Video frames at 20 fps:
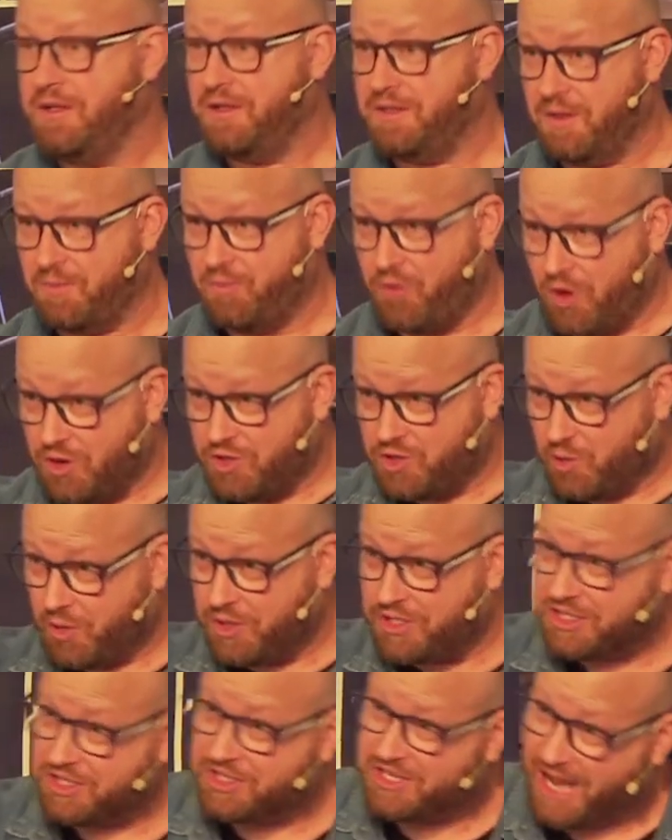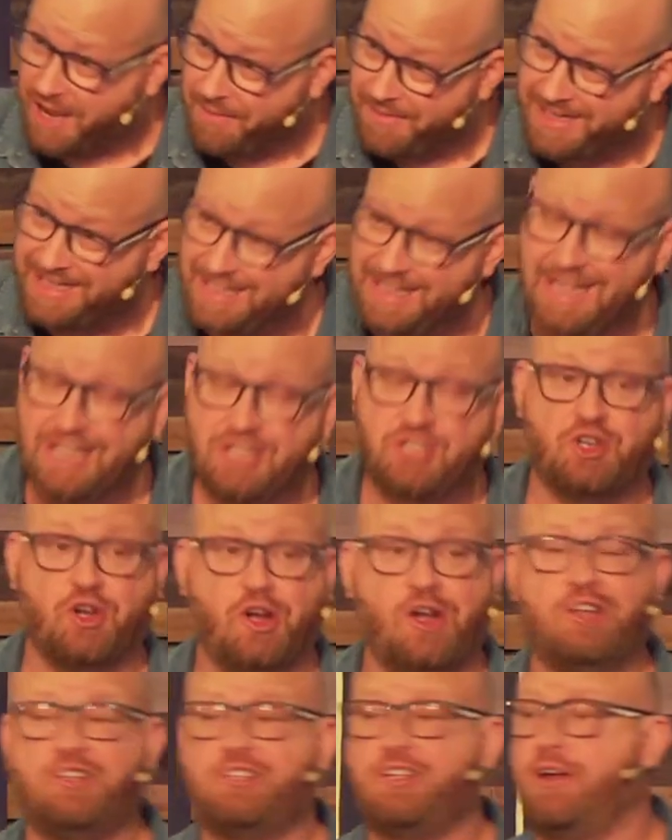pro-choicers coming to their
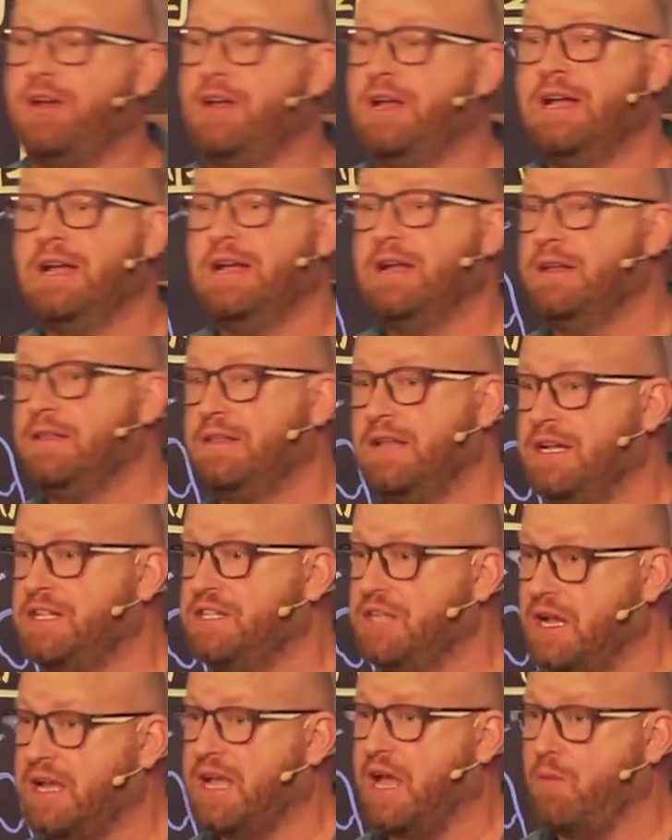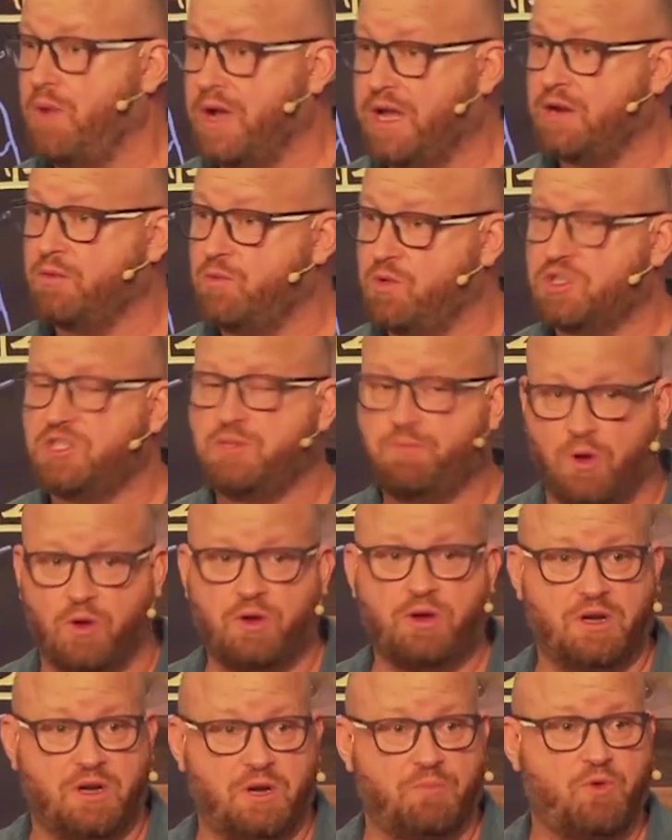church, so they said, okay, we're going to respond
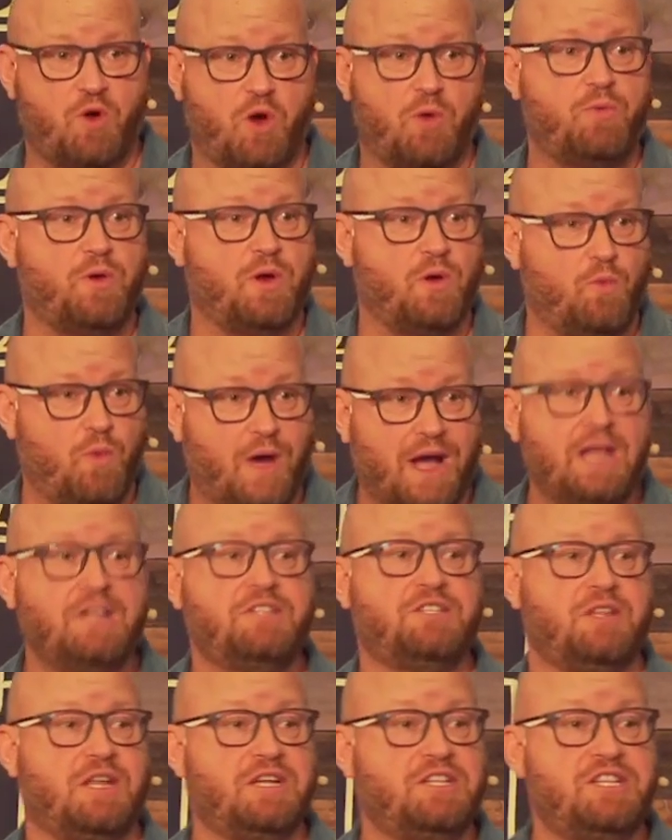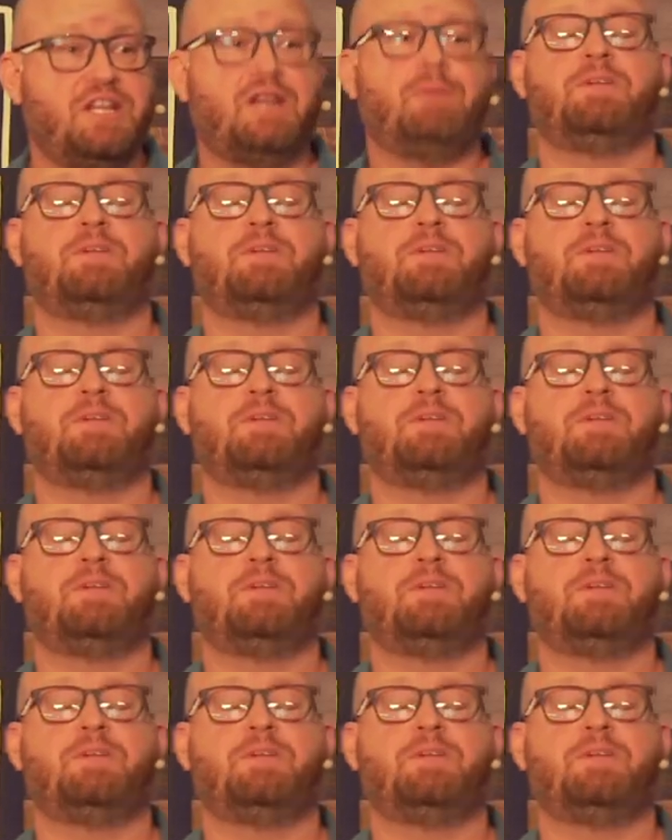in an appropriate way. So they set up a